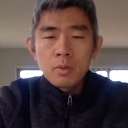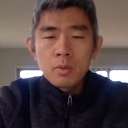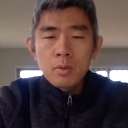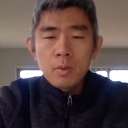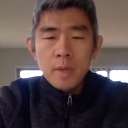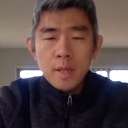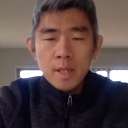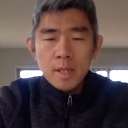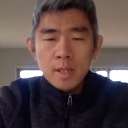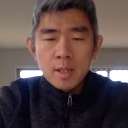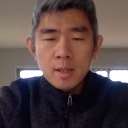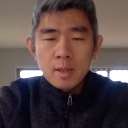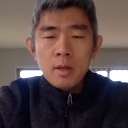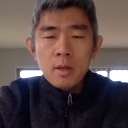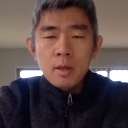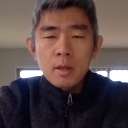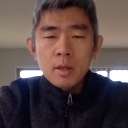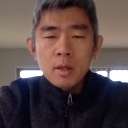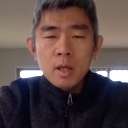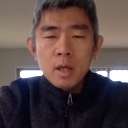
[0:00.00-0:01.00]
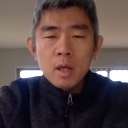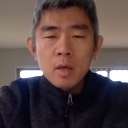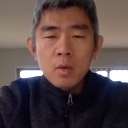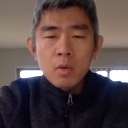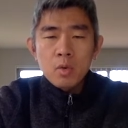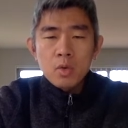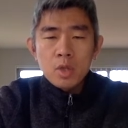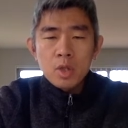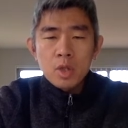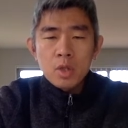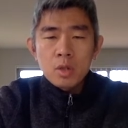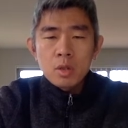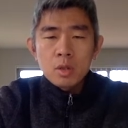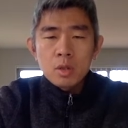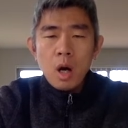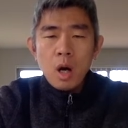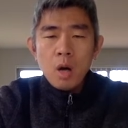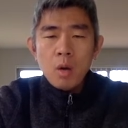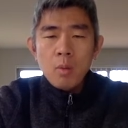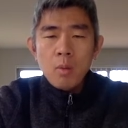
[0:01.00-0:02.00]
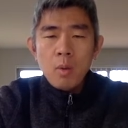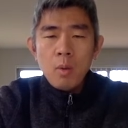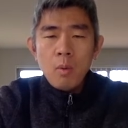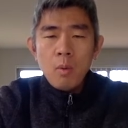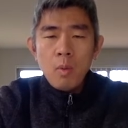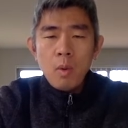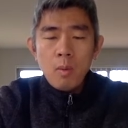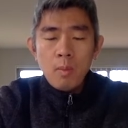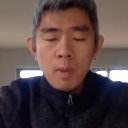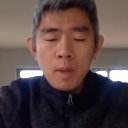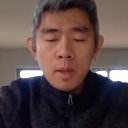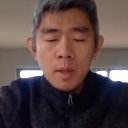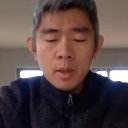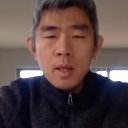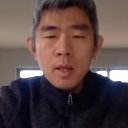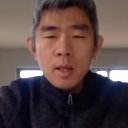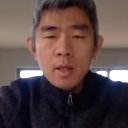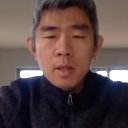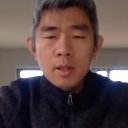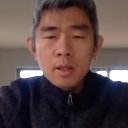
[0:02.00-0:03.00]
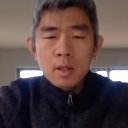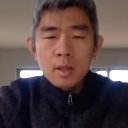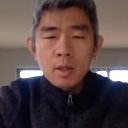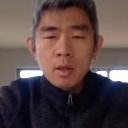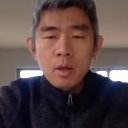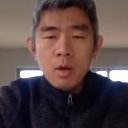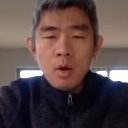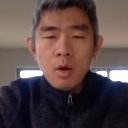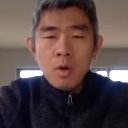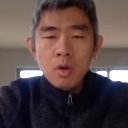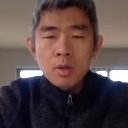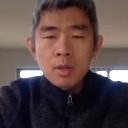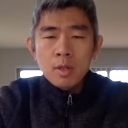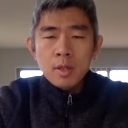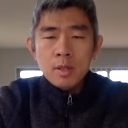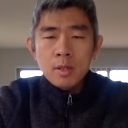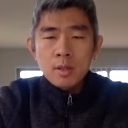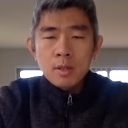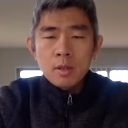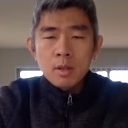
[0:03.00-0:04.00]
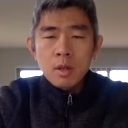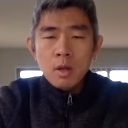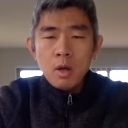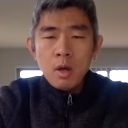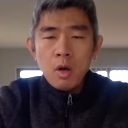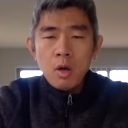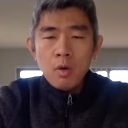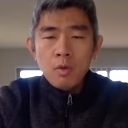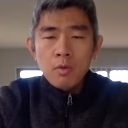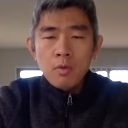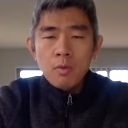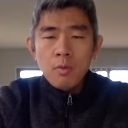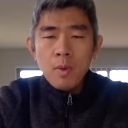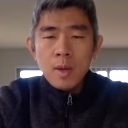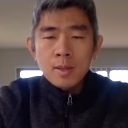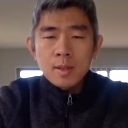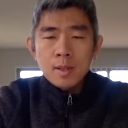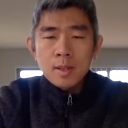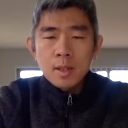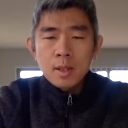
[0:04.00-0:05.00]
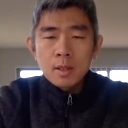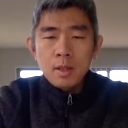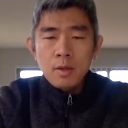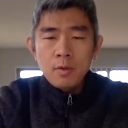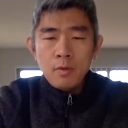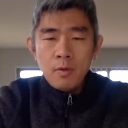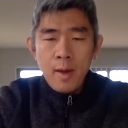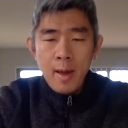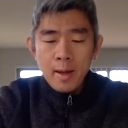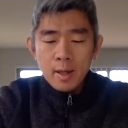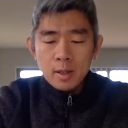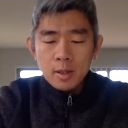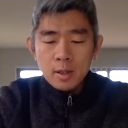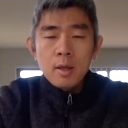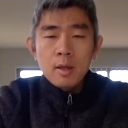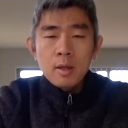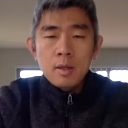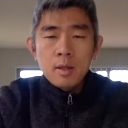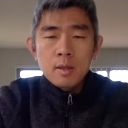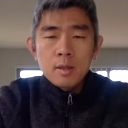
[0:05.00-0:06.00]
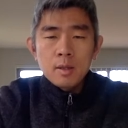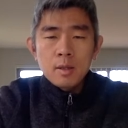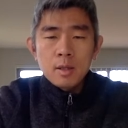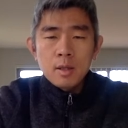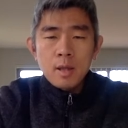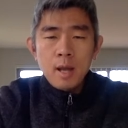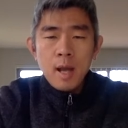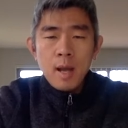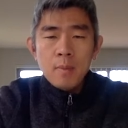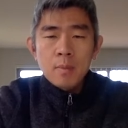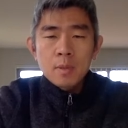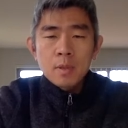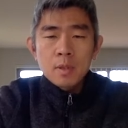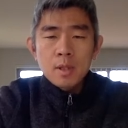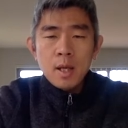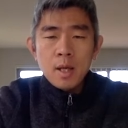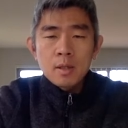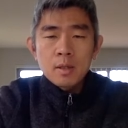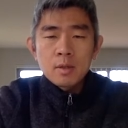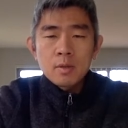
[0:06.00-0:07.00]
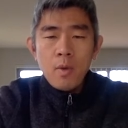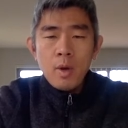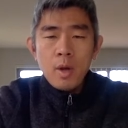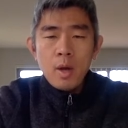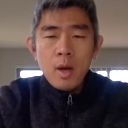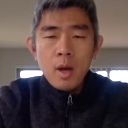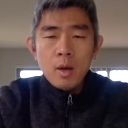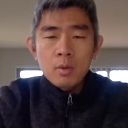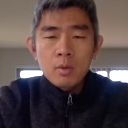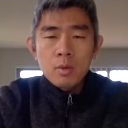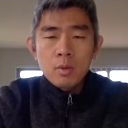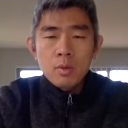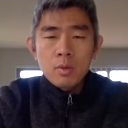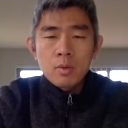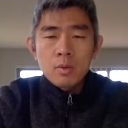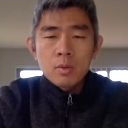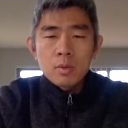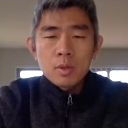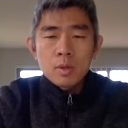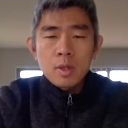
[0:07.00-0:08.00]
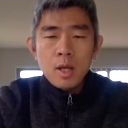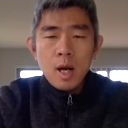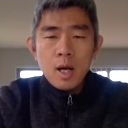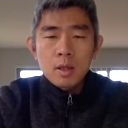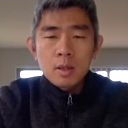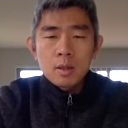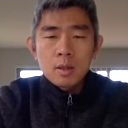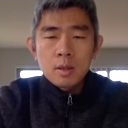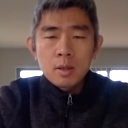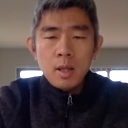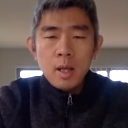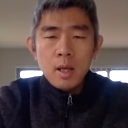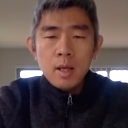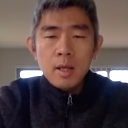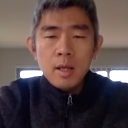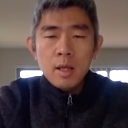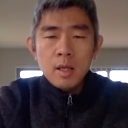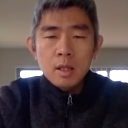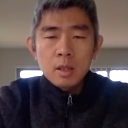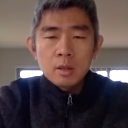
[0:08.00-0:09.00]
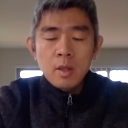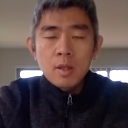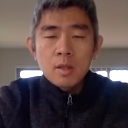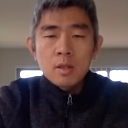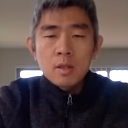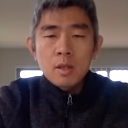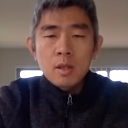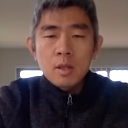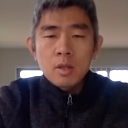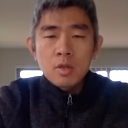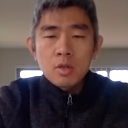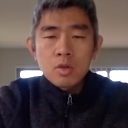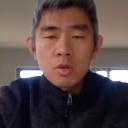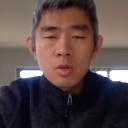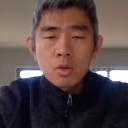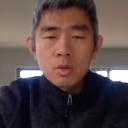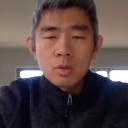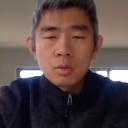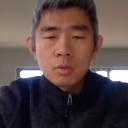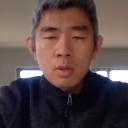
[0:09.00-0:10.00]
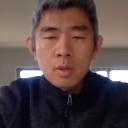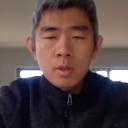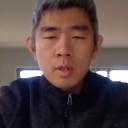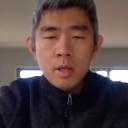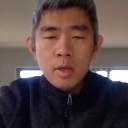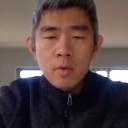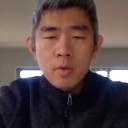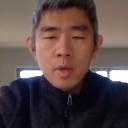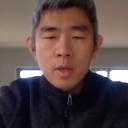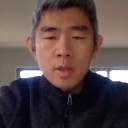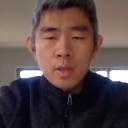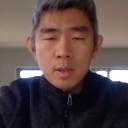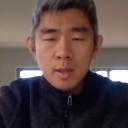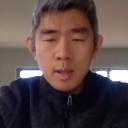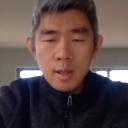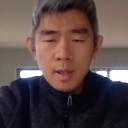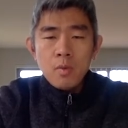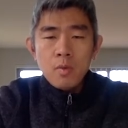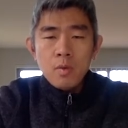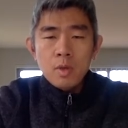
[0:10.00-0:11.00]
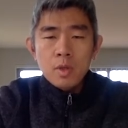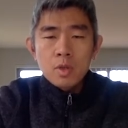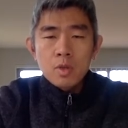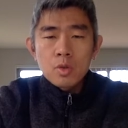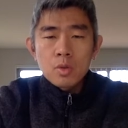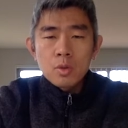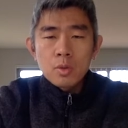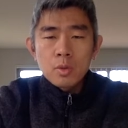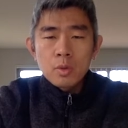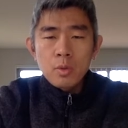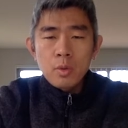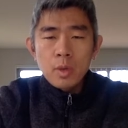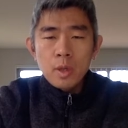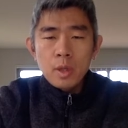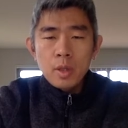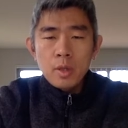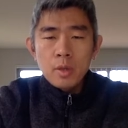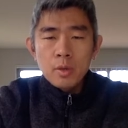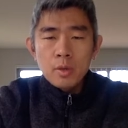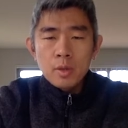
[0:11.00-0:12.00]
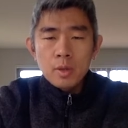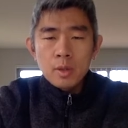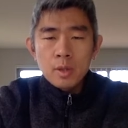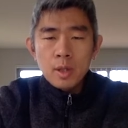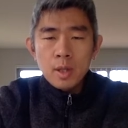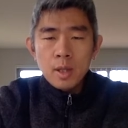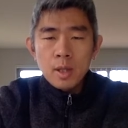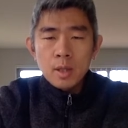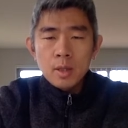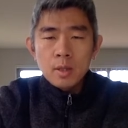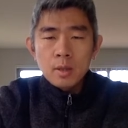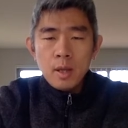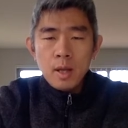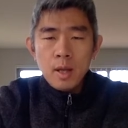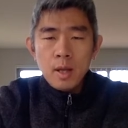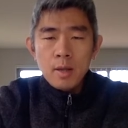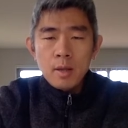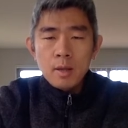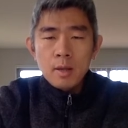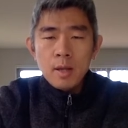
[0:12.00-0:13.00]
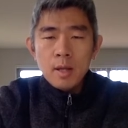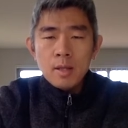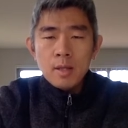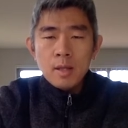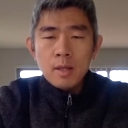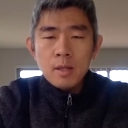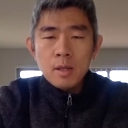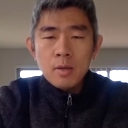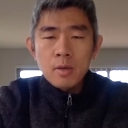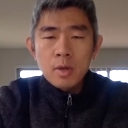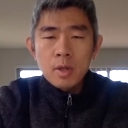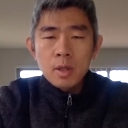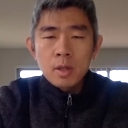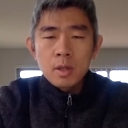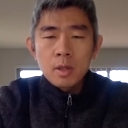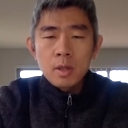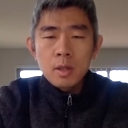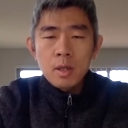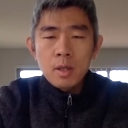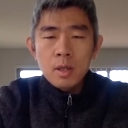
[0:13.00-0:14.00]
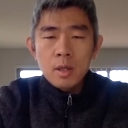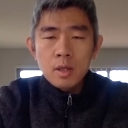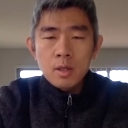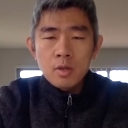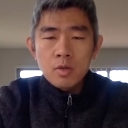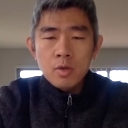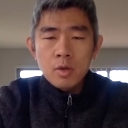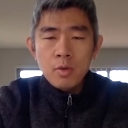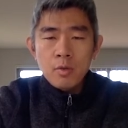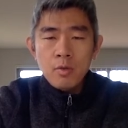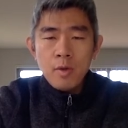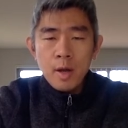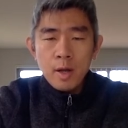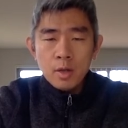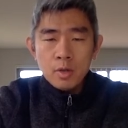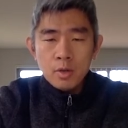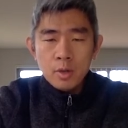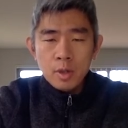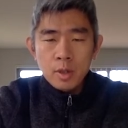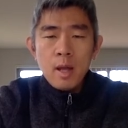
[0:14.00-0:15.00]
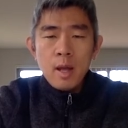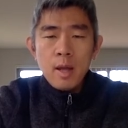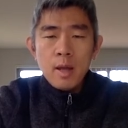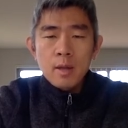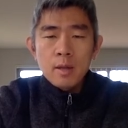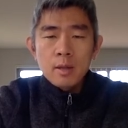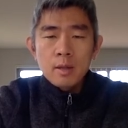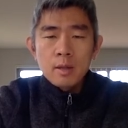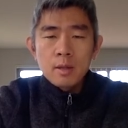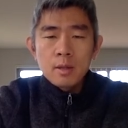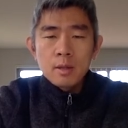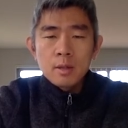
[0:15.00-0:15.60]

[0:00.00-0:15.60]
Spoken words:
rise. In conclusion, global warming is the causes of vast effects. It is the time that we have to start taking this issue seriously. We should reduce the unnecessary industry factory and